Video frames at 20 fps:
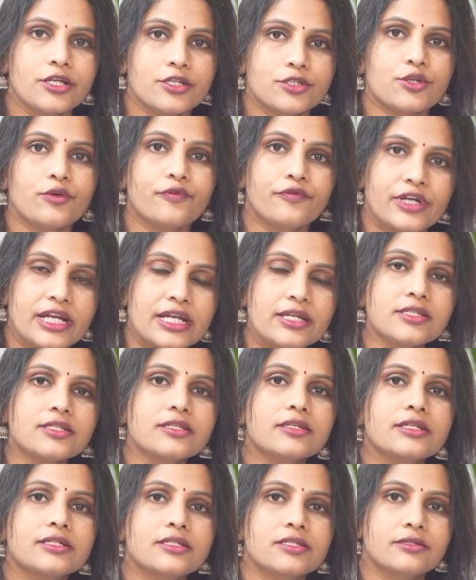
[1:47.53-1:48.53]
So
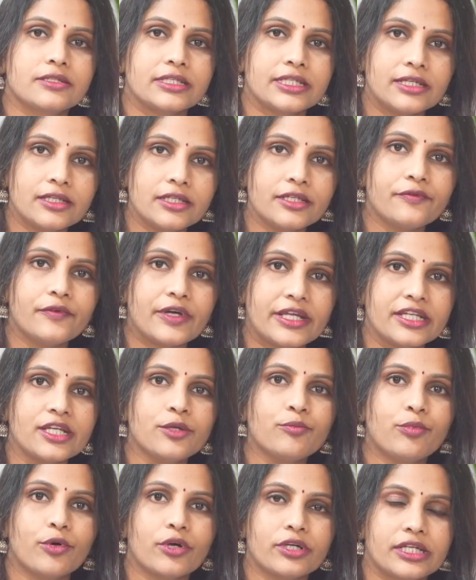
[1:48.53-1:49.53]
friends, it's really very
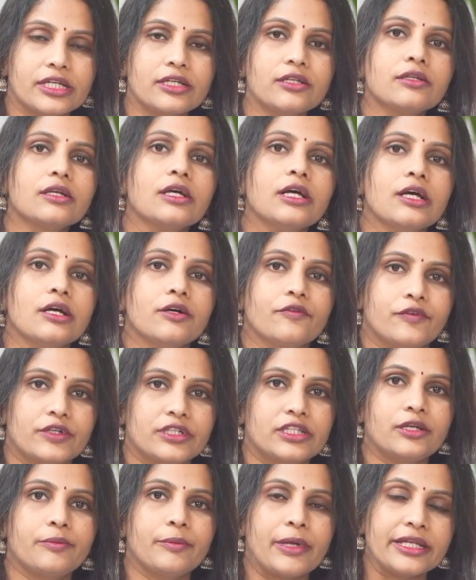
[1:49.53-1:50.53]
important for
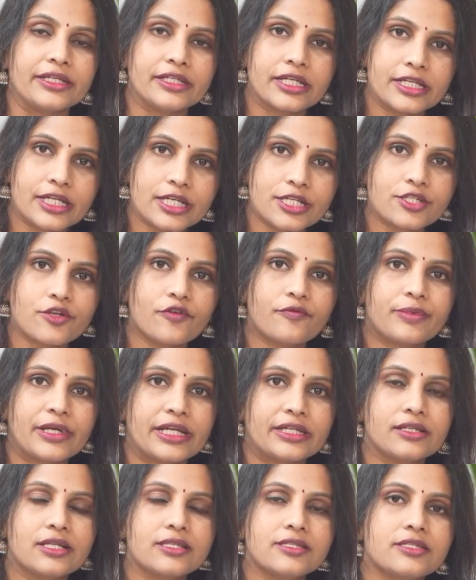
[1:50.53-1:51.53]
the maintenance of
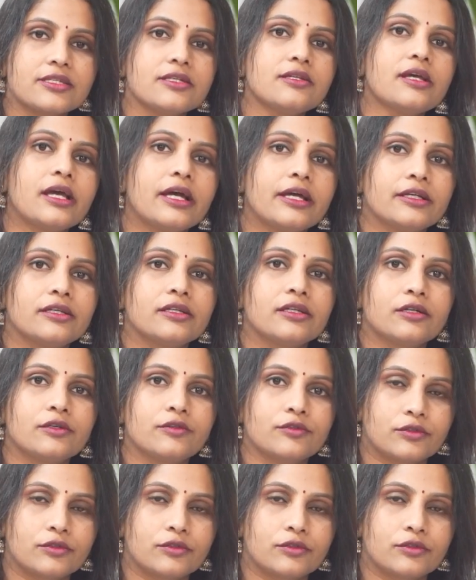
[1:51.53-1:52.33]
pregnancy and